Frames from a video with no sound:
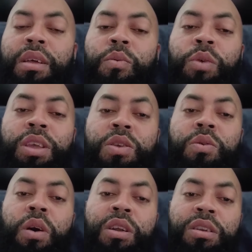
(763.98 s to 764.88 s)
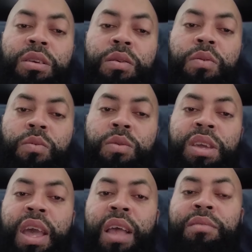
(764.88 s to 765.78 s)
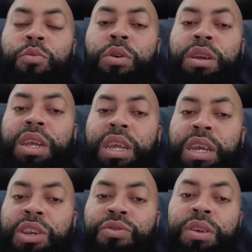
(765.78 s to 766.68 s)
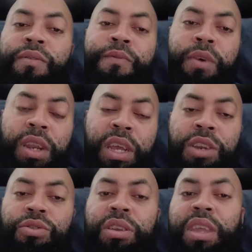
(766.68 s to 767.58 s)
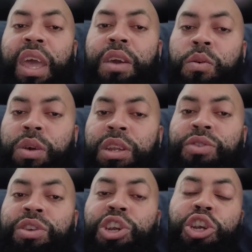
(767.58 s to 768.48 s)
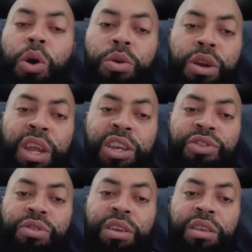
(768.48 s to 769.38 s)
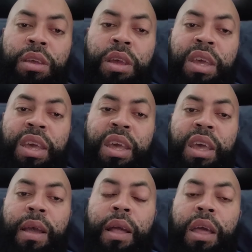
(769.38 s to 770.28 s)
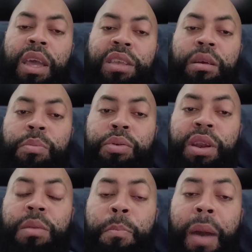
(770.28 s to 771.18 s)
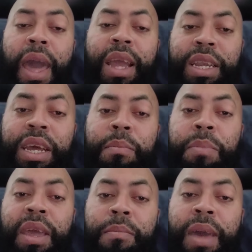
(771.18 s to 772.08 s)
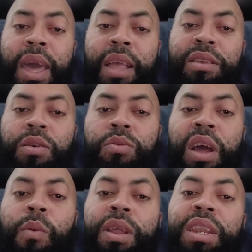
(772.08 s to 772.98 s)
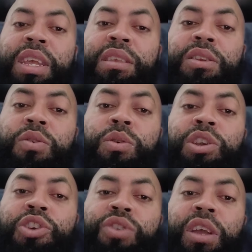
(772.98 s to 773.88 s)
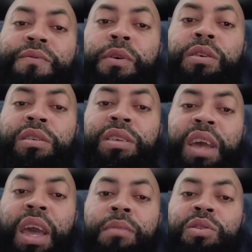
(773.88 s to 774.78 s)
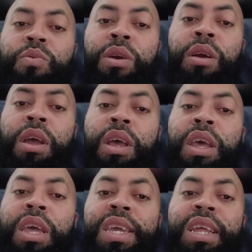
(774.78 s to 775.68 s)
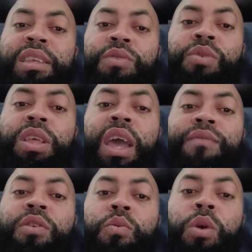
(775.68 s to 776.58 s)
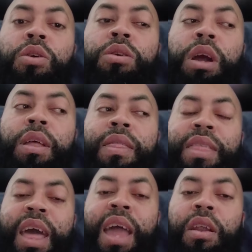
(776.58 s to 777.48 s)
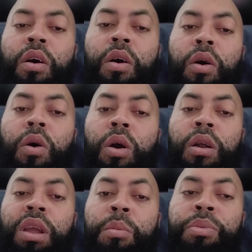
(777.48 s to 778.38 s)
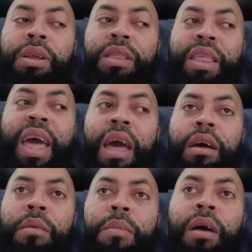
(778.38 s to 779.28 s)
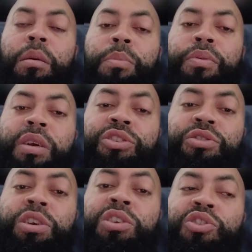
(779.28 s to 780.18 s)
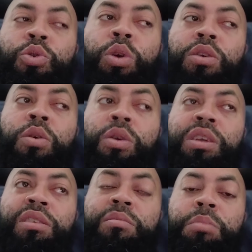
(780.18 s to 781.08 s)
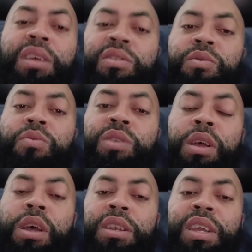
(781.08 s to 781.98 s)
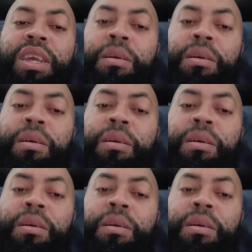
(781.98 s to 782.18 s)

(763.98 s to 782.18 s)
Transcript: what are you going to do? He has more knee injuries, foot injuries, ankle injuries, shoulder injuries. He's a pretty banged up big man. So now what he needs to do is transfer his game to where he doesn't really have to work that hard and put that amount of pressure and torque on his muscles to get a